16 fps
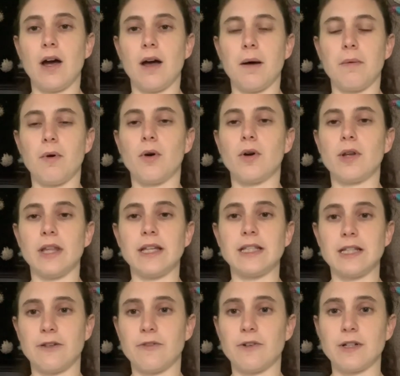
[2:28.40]
or like
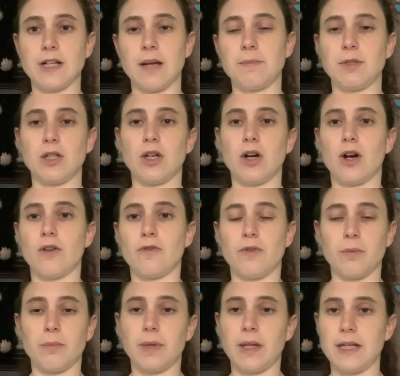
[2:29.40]
the different types of yarn
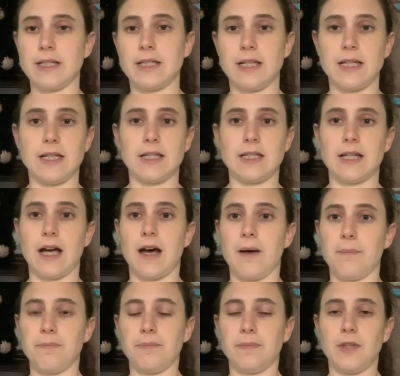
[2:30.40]
from places,
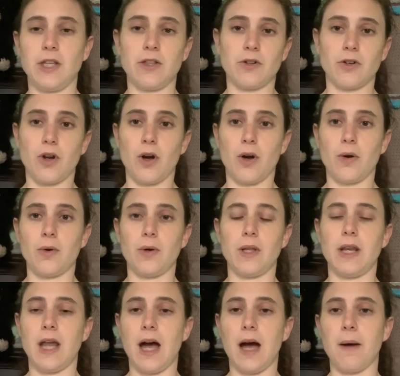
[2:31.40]
Lether Co.
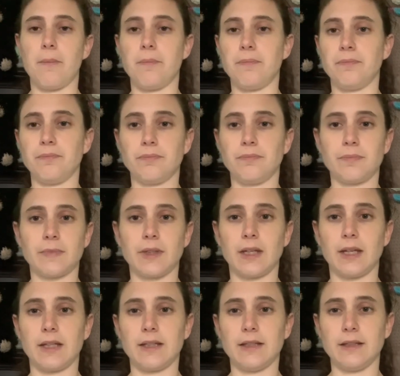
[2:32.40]
and
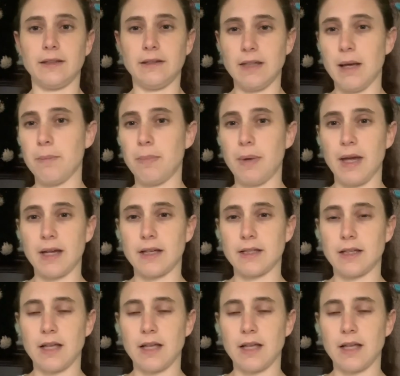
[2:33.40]
Knit Picks,